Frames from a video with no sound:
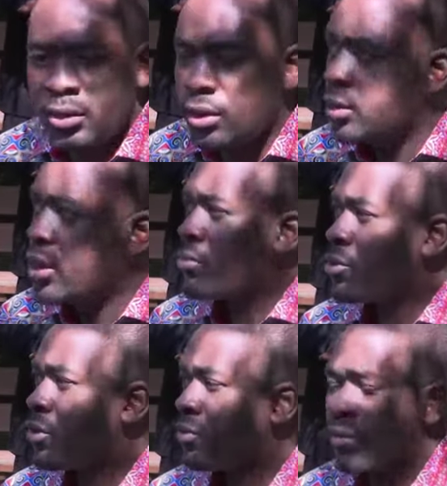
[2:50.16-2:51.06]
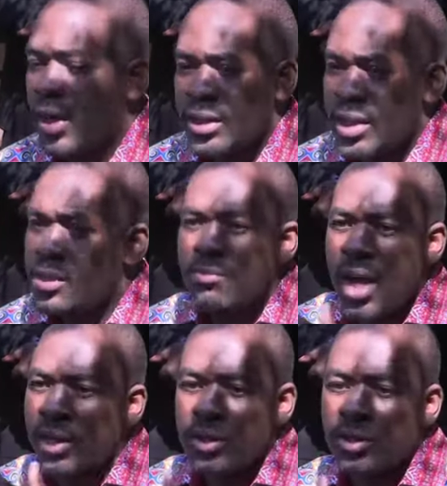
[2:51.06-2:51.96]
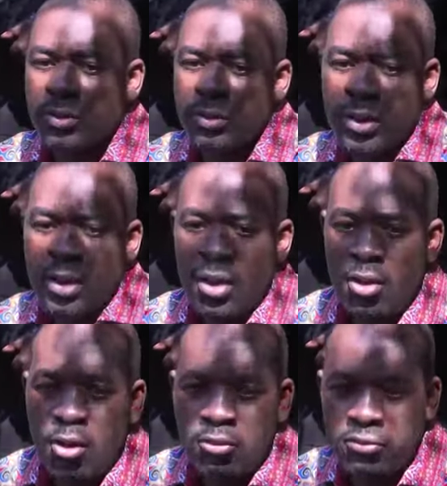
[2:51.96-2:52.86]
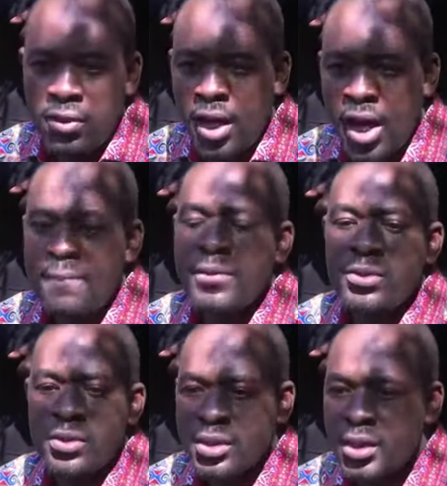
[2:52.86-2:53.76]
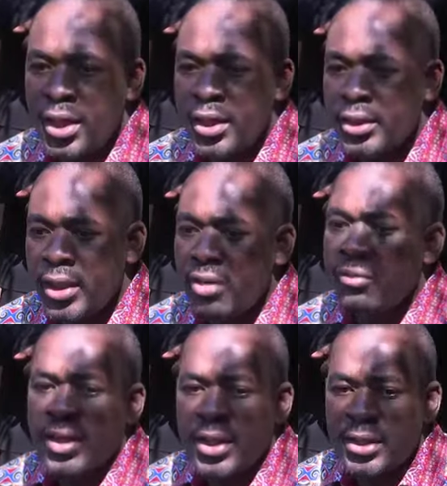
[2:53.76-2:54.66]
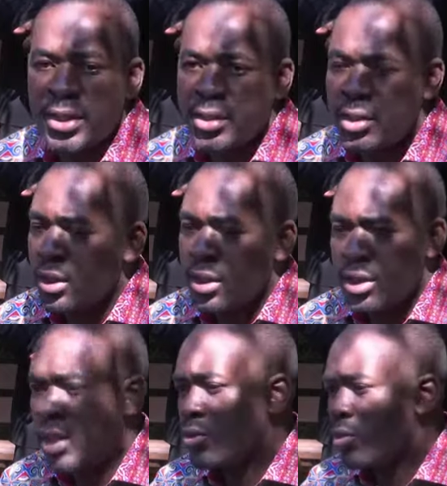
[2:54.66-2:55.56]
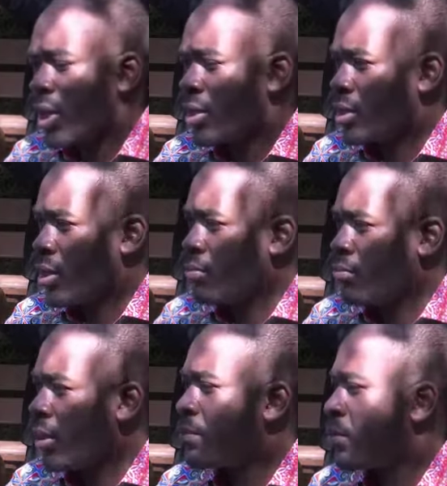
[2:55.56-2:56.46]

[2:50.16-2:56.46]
in terms of uh, just the magnitude of uh, abuse and heavy-handedness, tells you that is a big